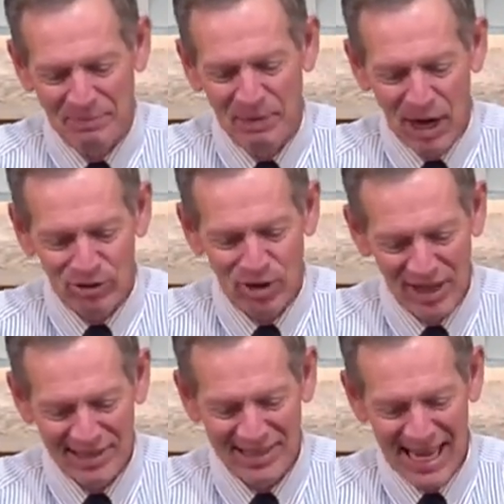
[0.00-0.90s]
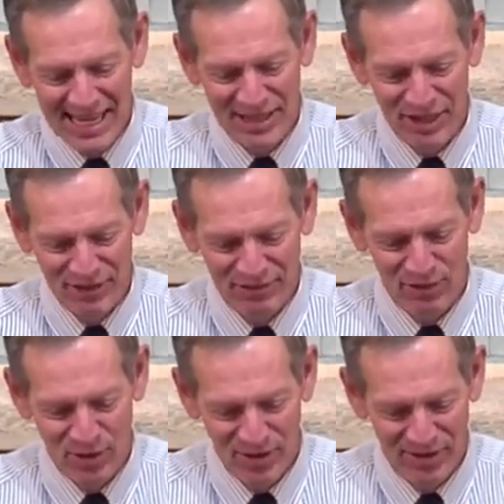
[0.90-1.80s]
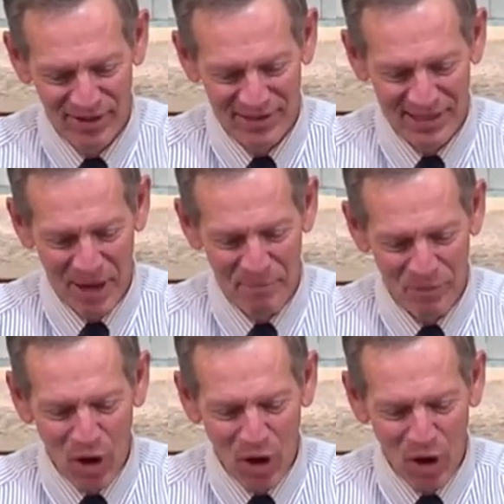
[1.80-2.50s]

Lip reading: But I'll try to stand here for this time.